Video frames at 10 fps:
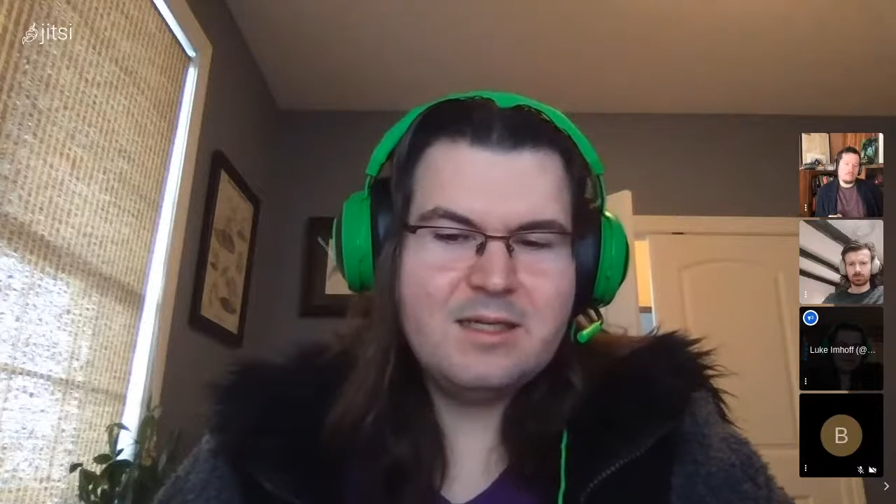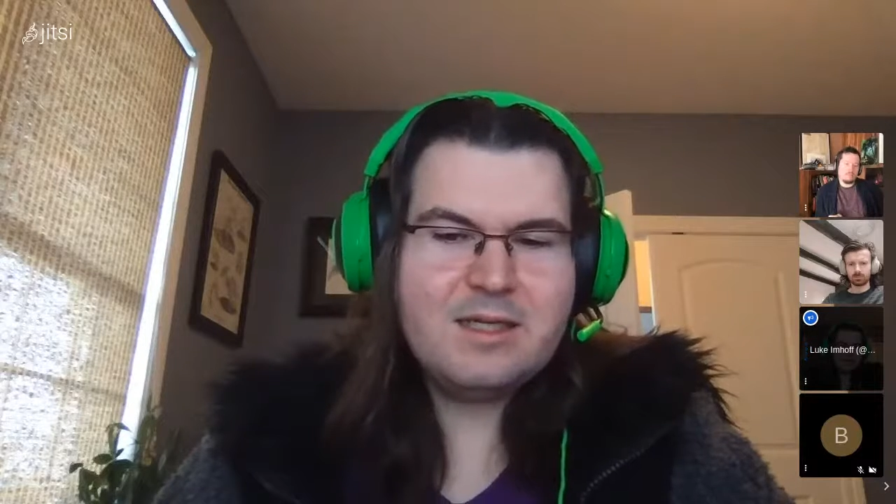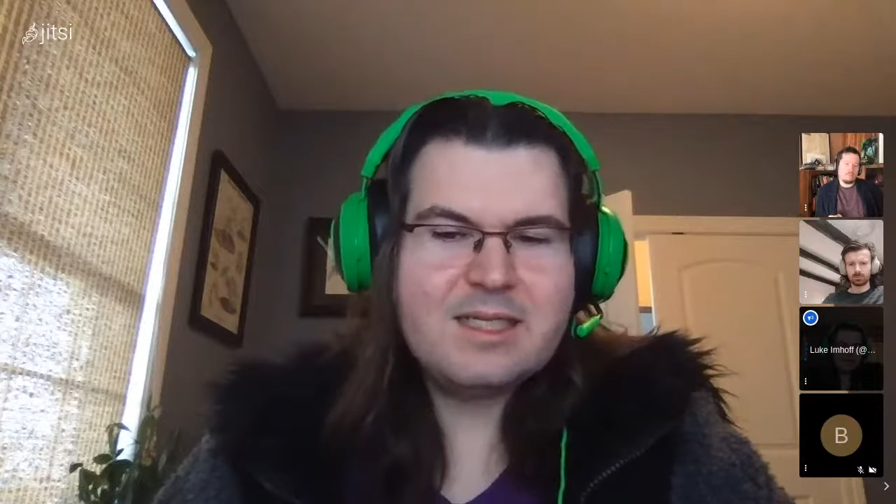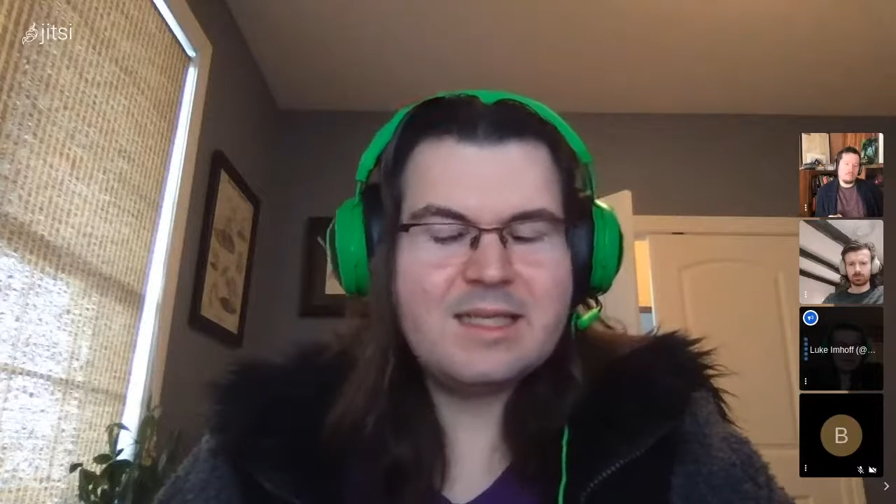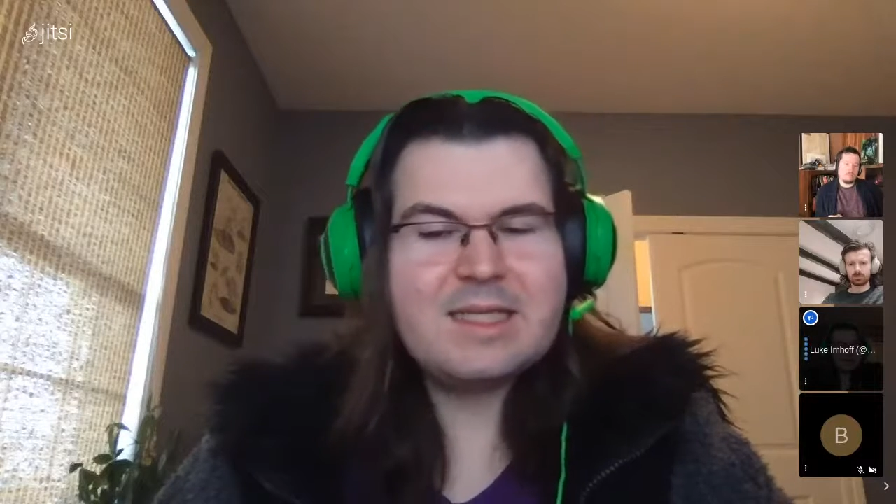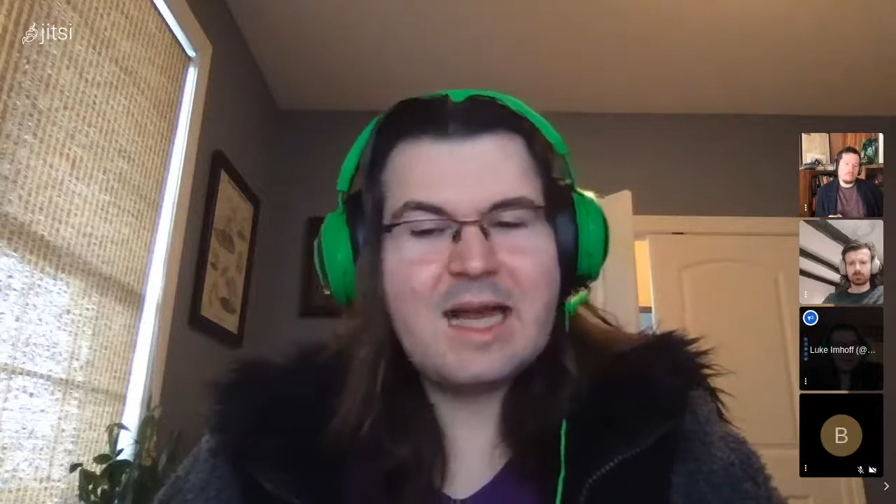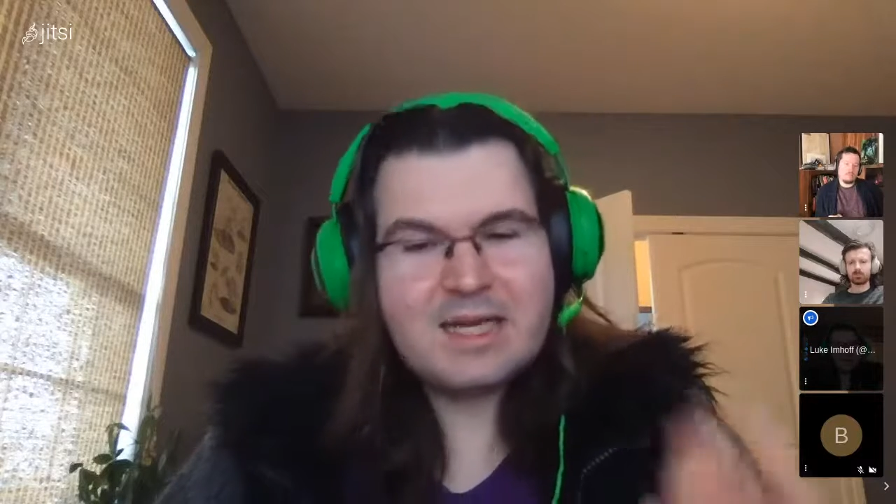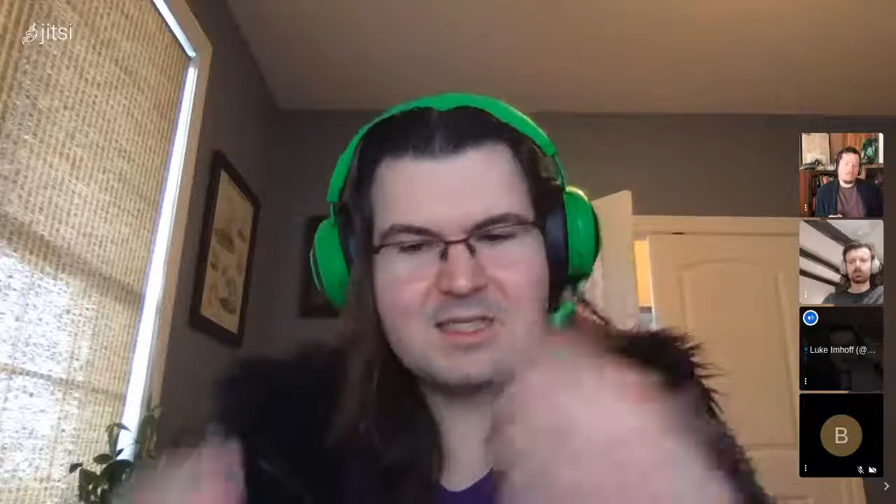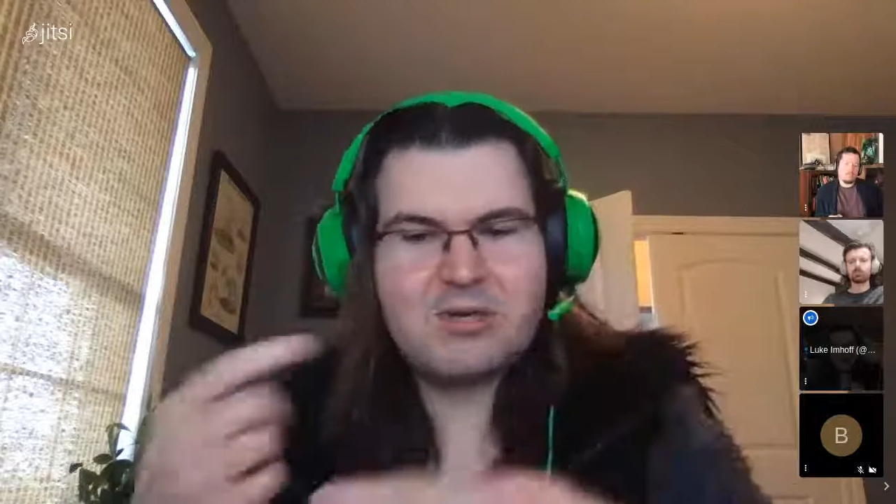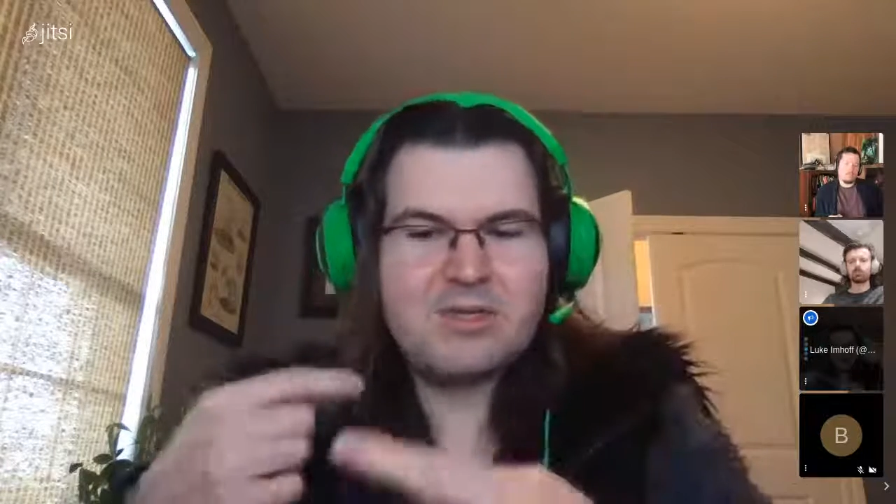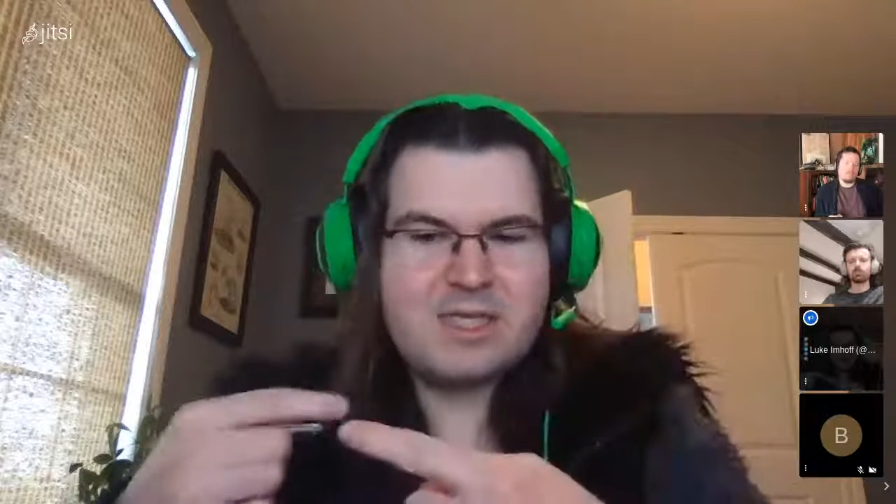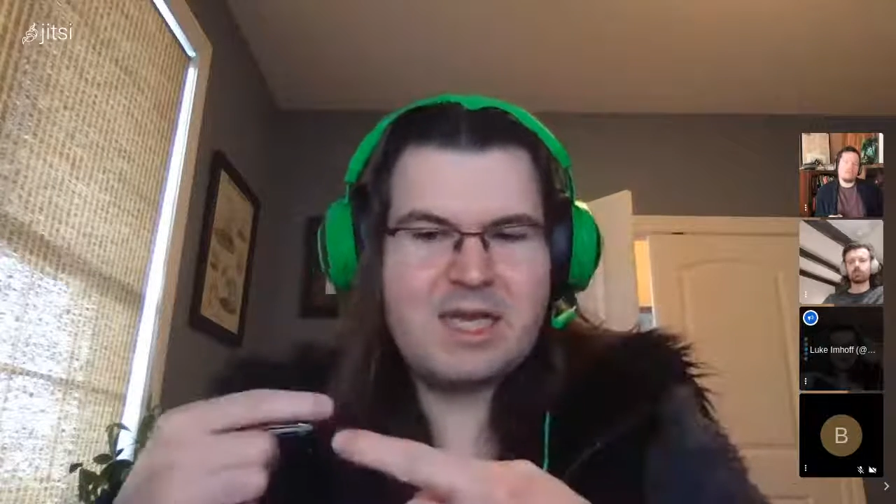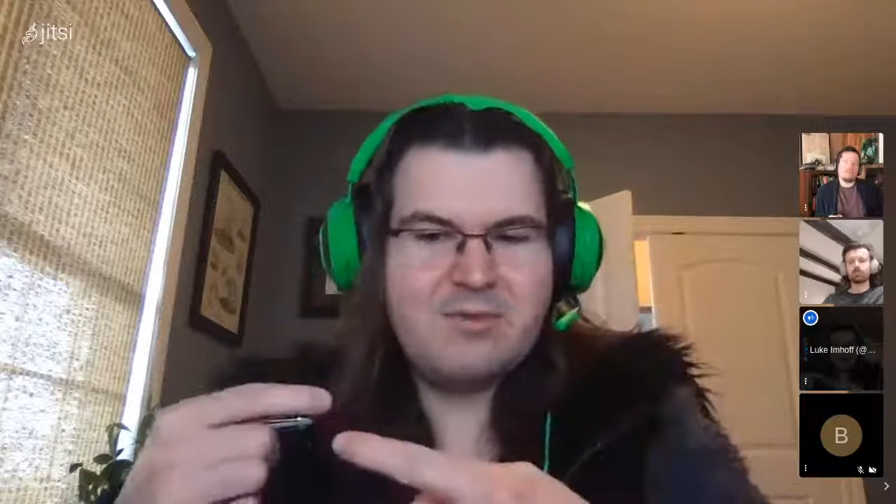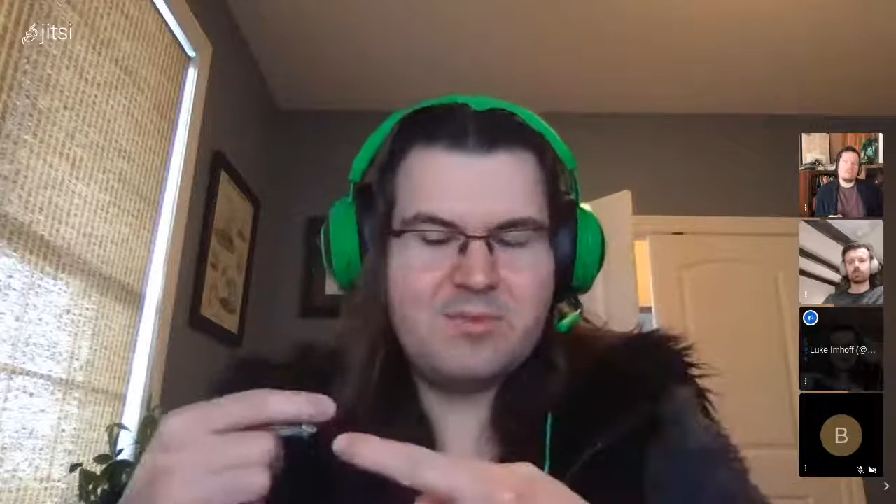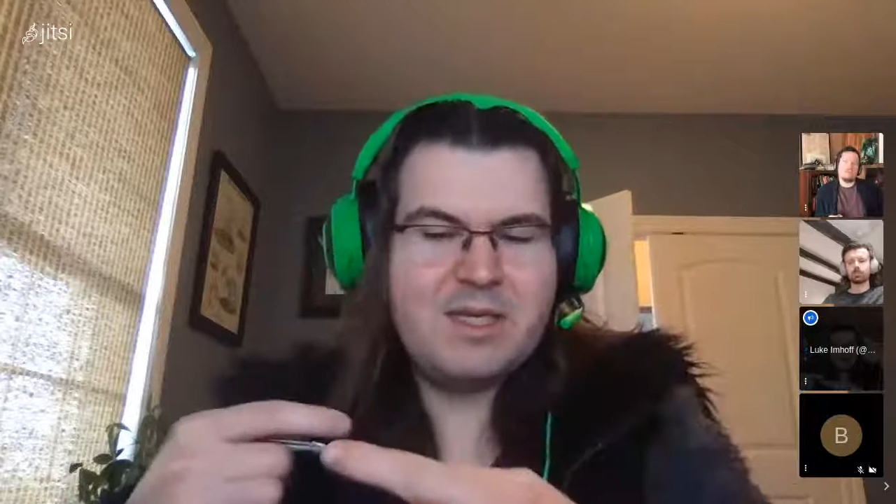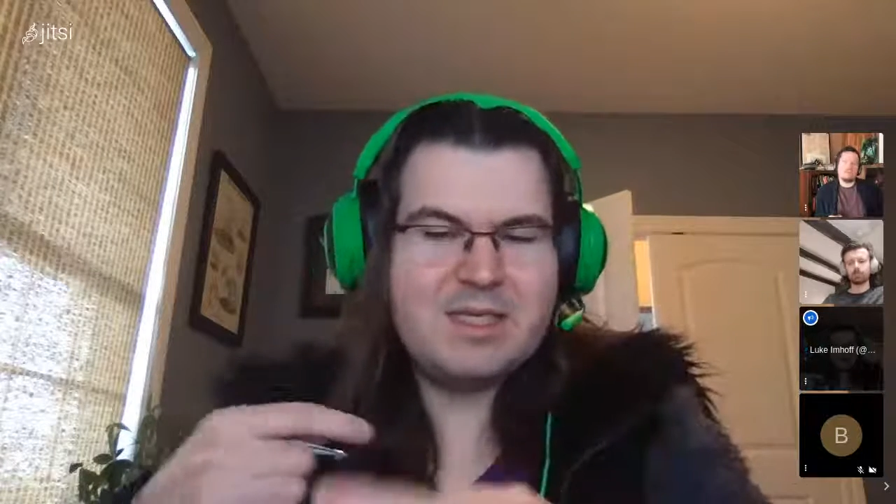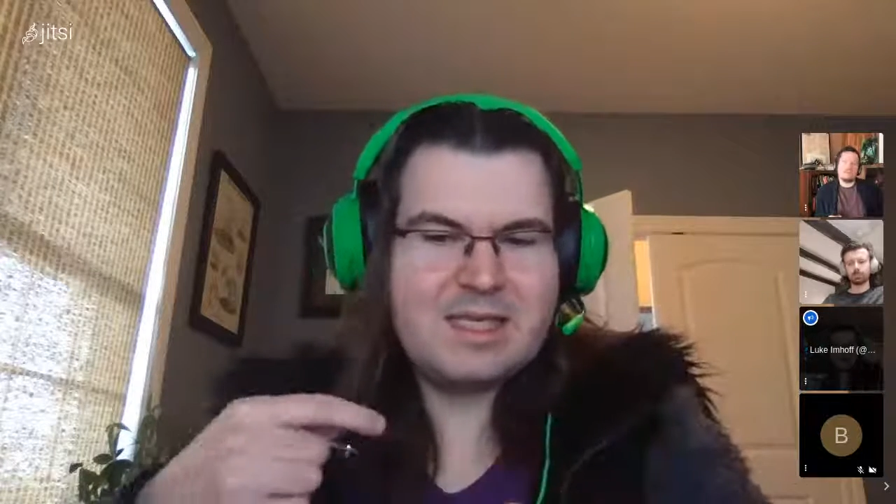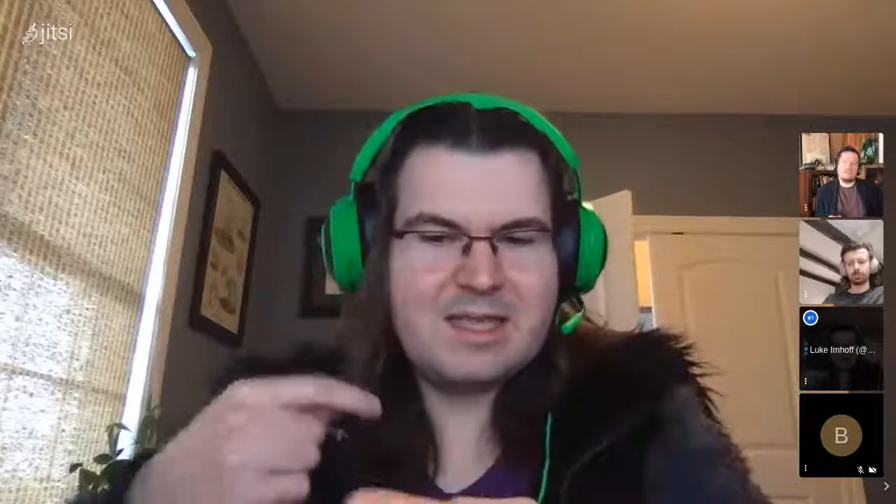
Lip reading: because like the docs aren't escaped because